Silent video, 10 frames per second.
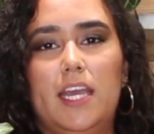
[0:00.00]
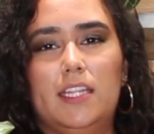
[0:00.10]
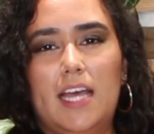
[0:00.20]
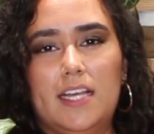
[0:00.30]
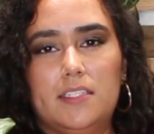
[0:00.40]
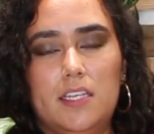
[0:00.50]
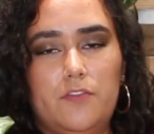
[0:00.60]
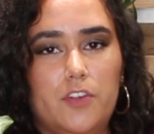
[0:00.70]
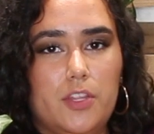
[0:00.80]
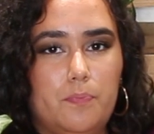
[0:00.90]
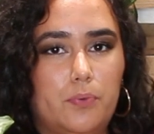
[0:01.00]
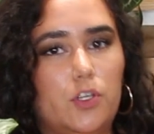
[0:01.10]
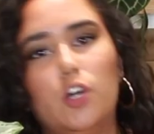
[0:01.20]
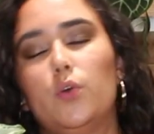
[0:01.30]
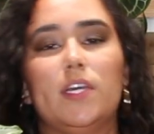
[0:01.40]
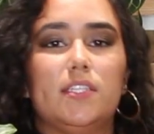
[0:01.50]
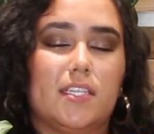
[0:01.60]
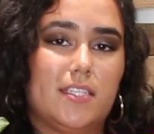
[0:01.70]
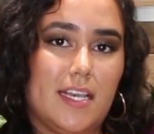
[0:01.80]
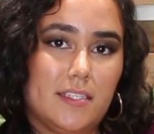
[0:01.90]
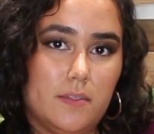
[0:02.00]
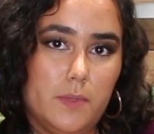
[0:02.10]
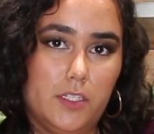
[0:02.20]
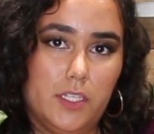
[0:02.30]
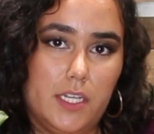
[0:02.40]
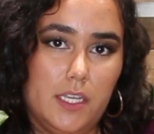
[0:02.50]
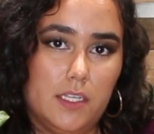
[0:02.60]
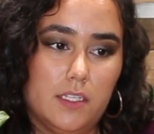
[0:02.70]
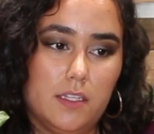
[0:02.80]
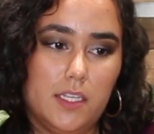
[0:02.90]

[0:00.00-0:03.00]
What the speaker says: And lastly, for the pro is accessibility.